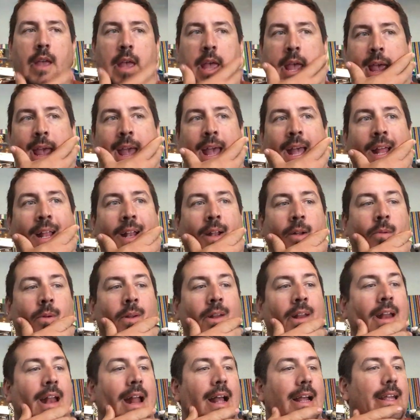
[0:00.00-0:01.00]
and
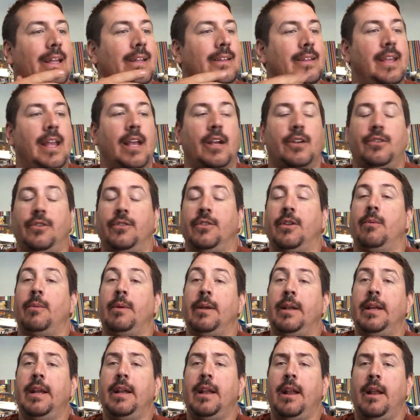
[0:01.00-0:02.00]
we did not get the extras that
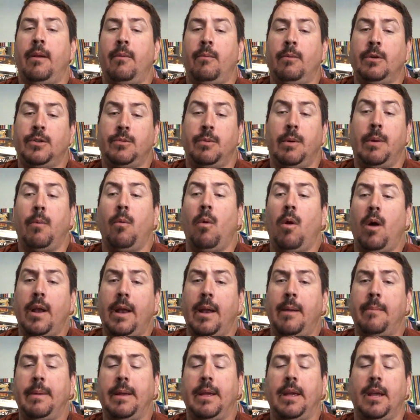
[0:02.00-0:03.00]
we needed and which we
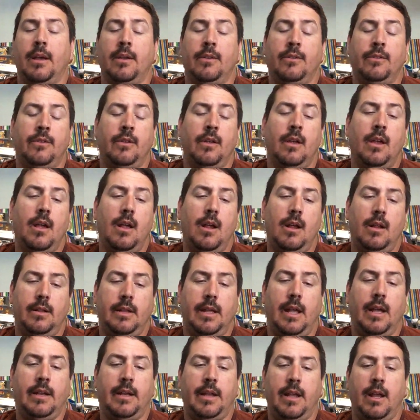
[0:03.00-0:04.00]
wanted, because
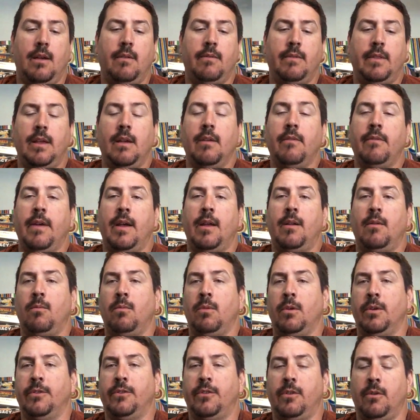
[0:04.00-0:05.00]
the idea of the event
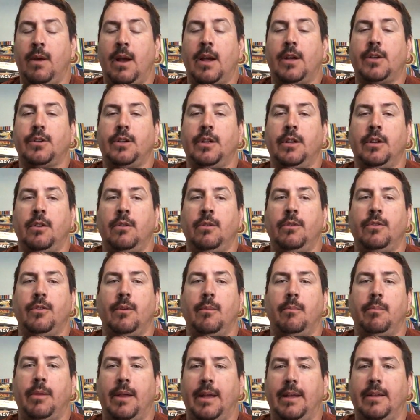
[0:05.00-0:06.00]
was to actually do
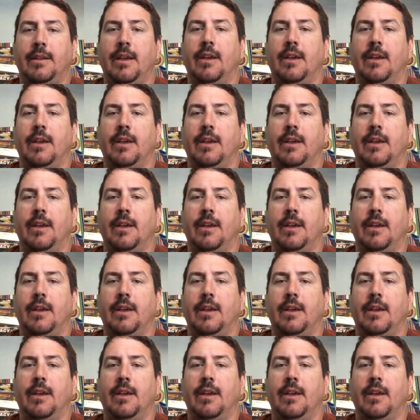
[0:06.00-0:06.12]
some play